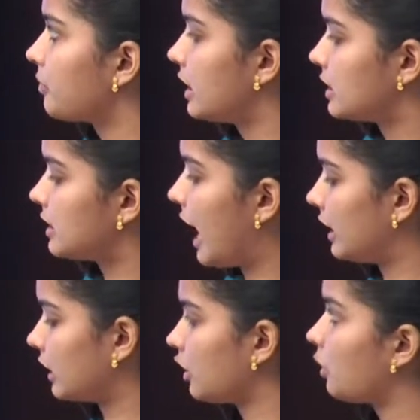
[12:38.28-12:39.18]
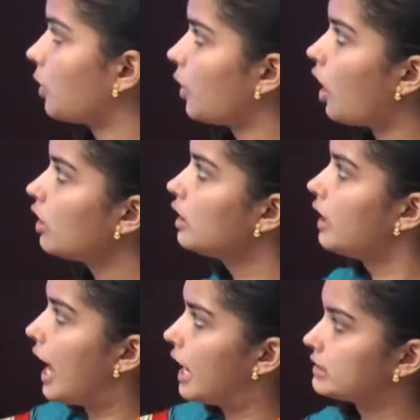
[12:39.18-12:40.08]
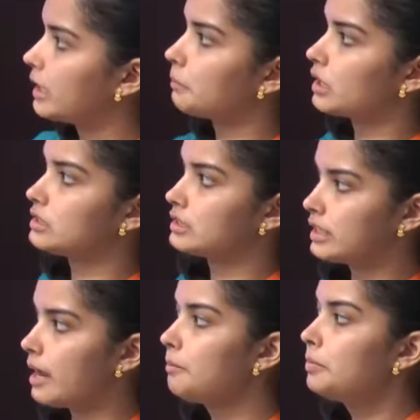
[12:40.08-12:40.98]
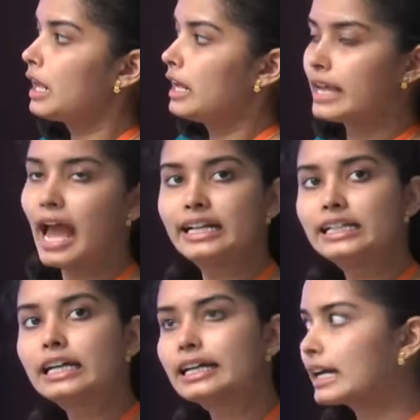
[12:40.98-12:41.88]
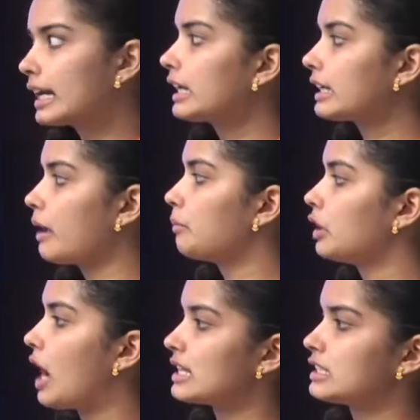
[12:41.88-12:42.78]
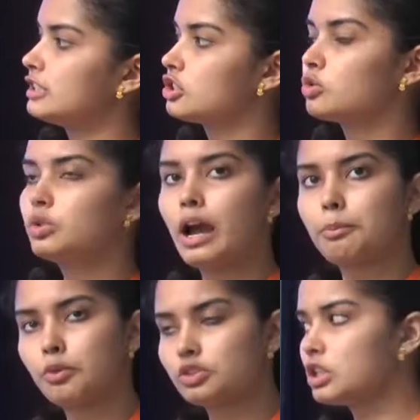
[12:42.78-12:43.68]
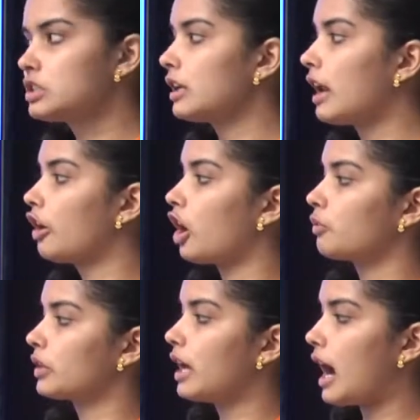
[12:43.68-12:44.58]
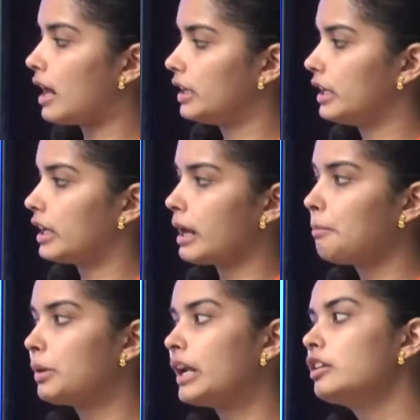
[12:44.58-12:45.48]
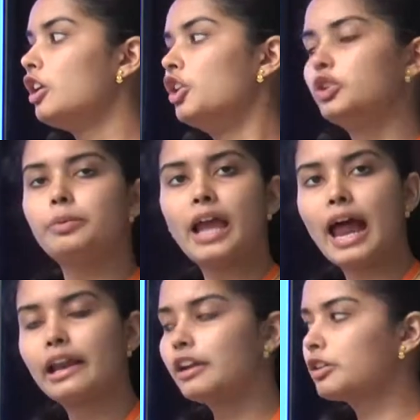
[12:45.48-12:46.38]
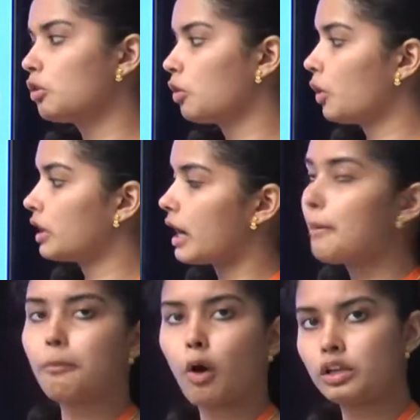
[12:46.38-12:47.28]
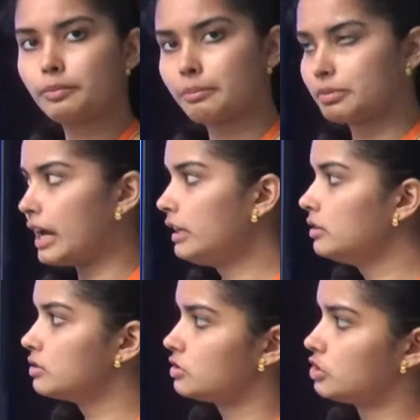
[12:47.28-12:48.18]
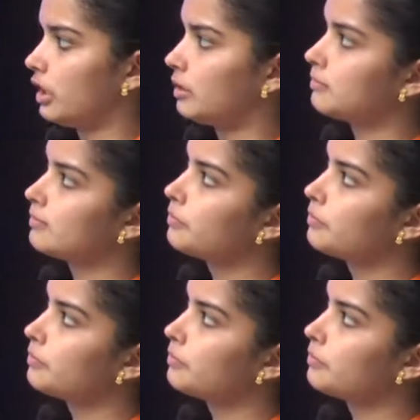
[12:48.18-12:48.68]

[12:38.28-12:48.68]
this is anticodon, acceptor stem. Carry the correct amino acids to their position along with the RNA template to be added to growing up polypeptide chain.